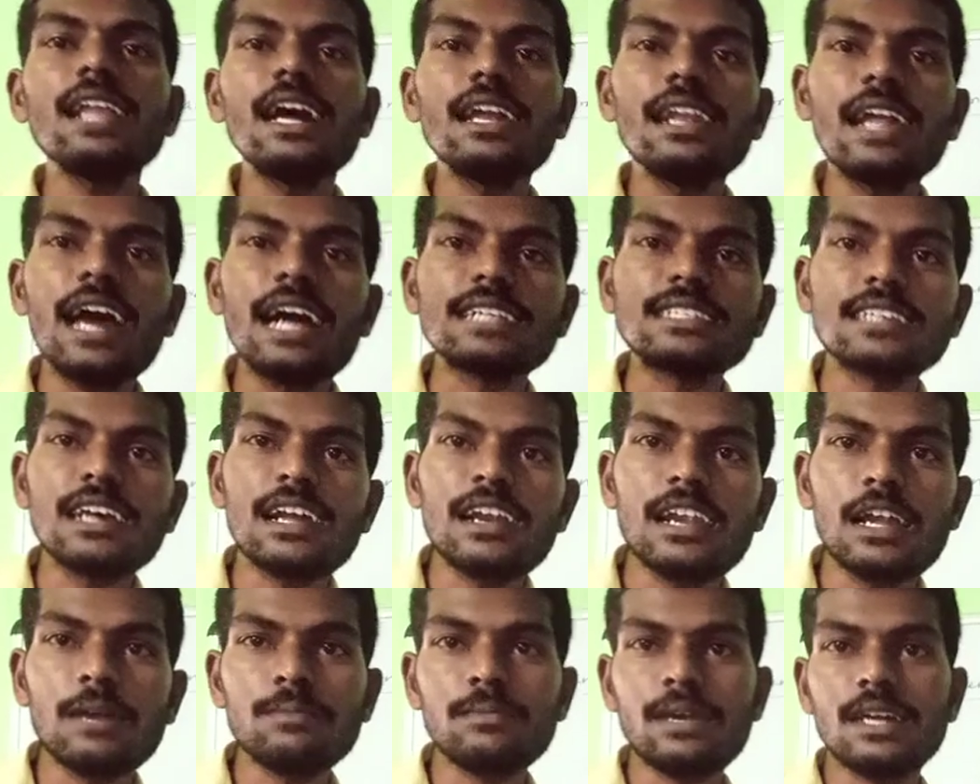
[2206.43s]
natural
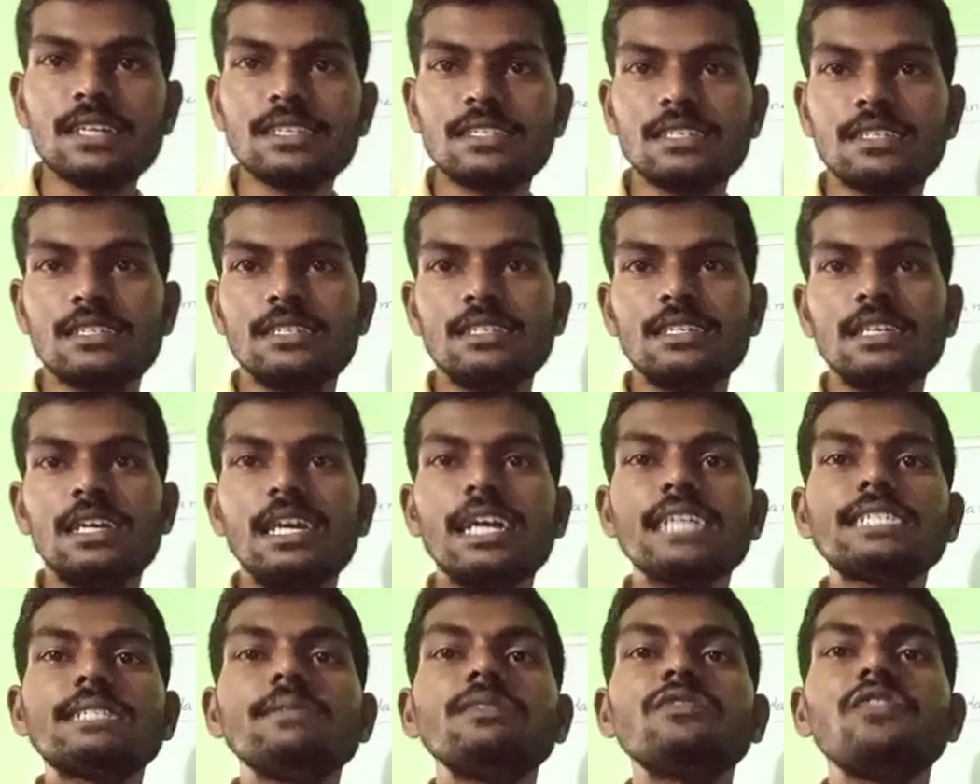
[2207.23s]
numbers
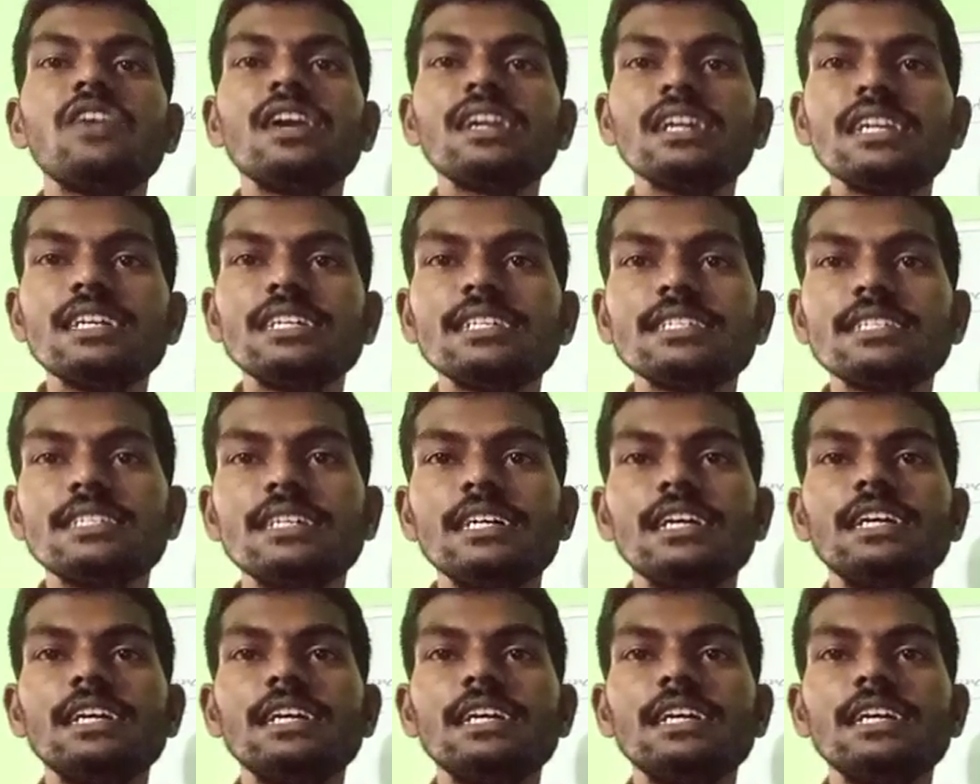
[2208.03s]
except 1 is